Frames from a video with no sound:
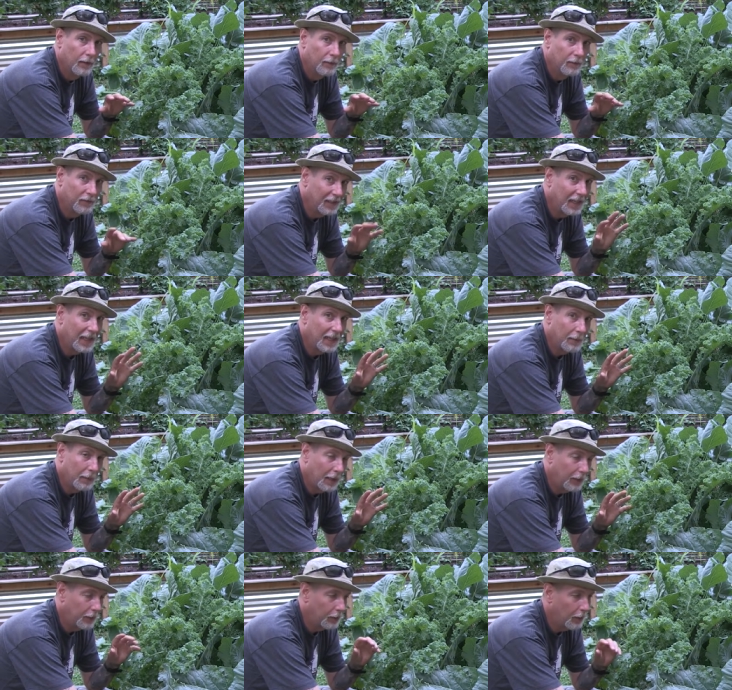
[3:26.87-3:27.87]
flitting
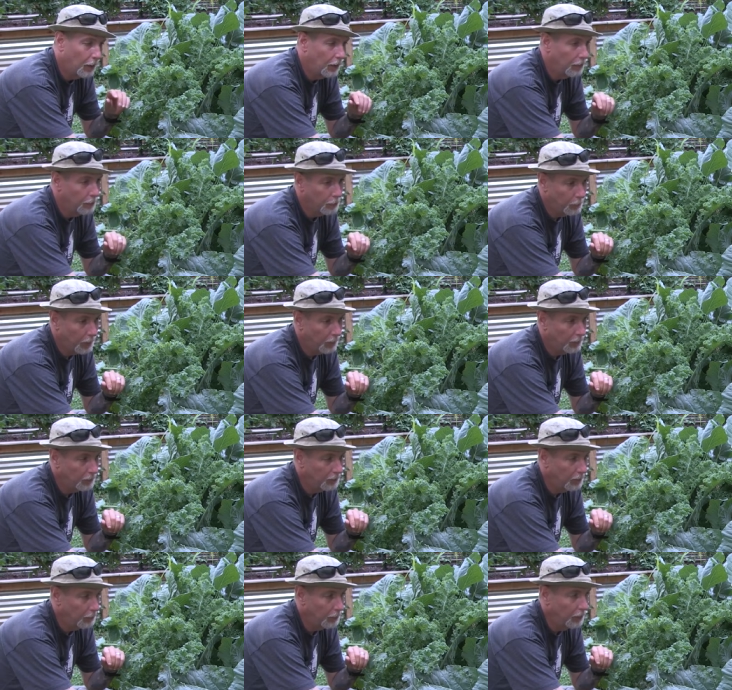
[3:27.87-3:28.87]
about your garden throughout the
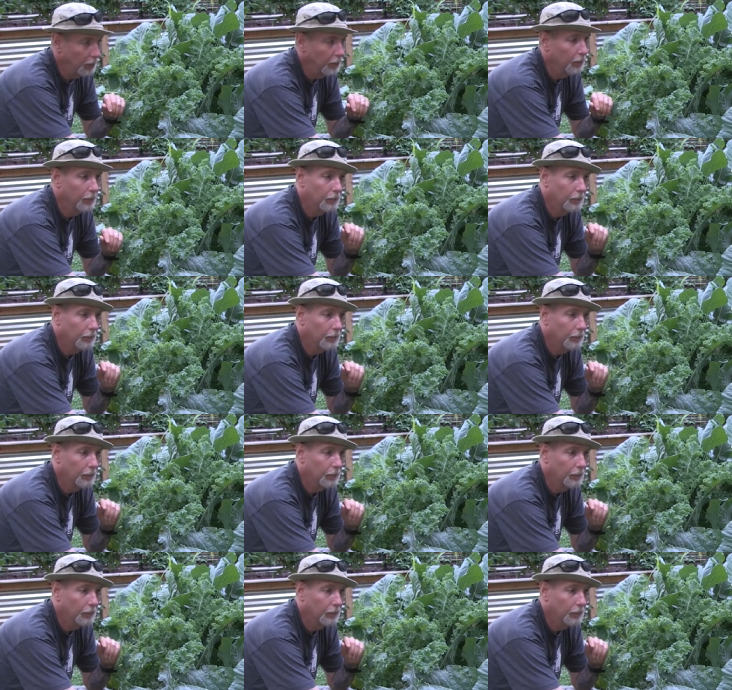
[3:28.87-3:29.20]
summer